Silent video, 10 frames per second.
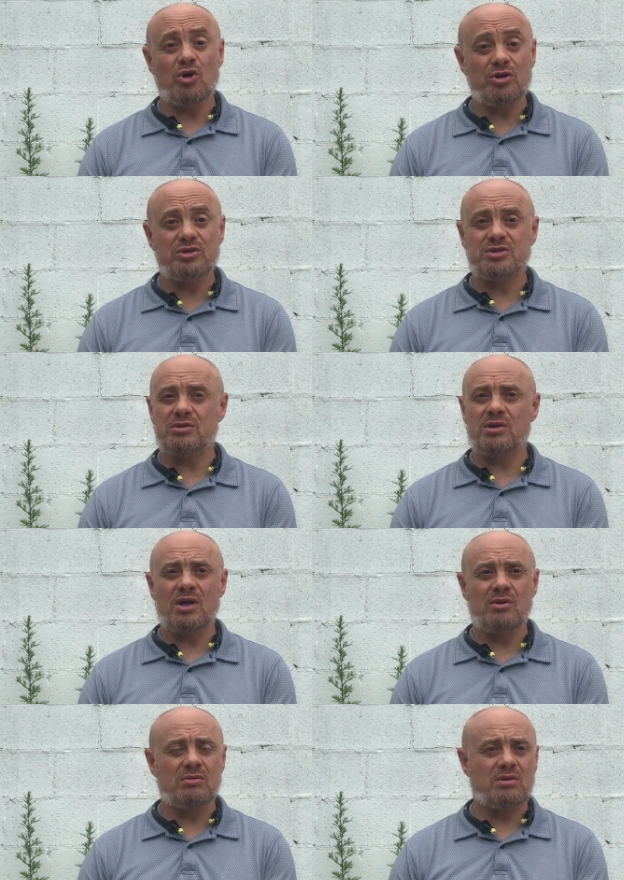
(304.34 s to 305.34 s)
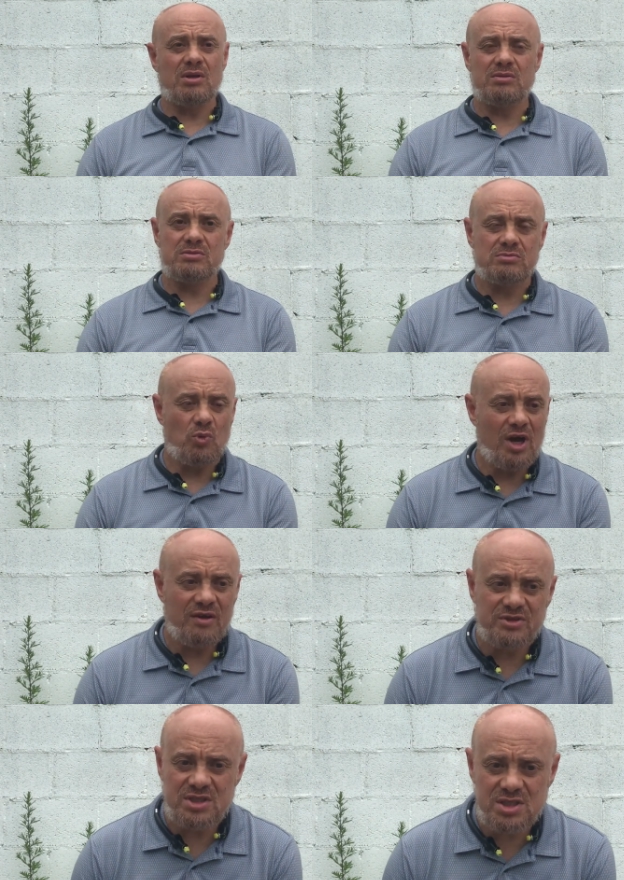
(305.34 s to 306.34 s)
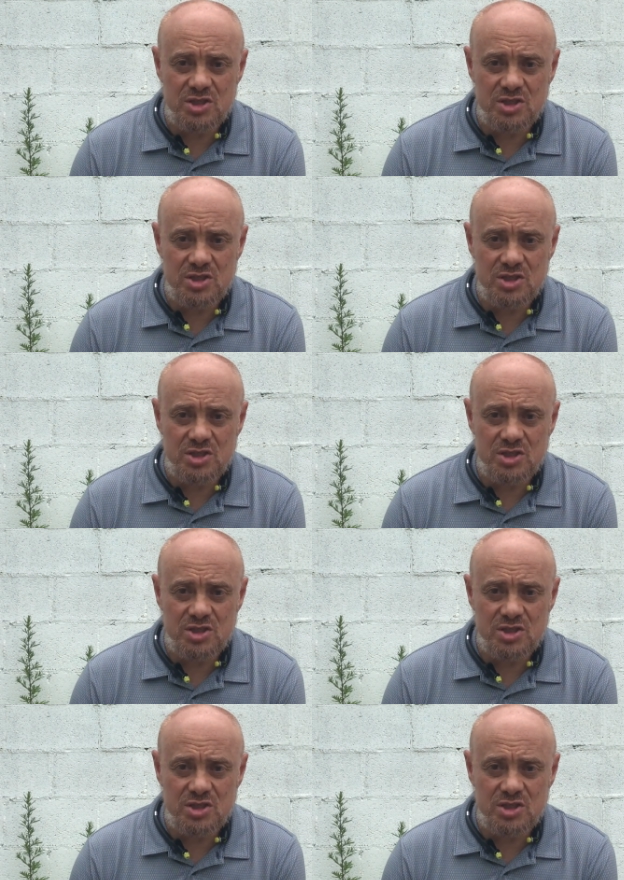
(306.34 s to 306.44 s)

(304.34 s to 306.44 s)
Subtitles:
daughters and wives and